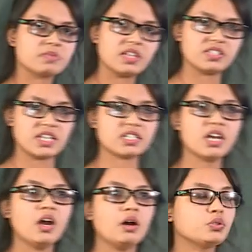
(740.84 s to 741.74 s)
suggests,
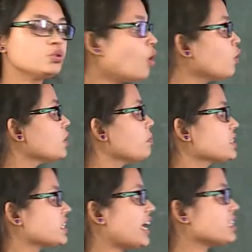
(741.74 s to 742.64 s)
zoned
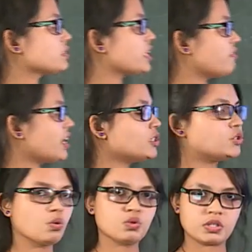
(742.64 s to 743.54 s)
means it has several
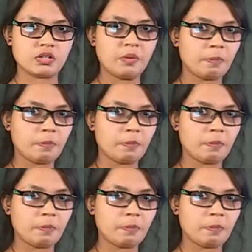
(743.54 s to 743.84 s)
zones.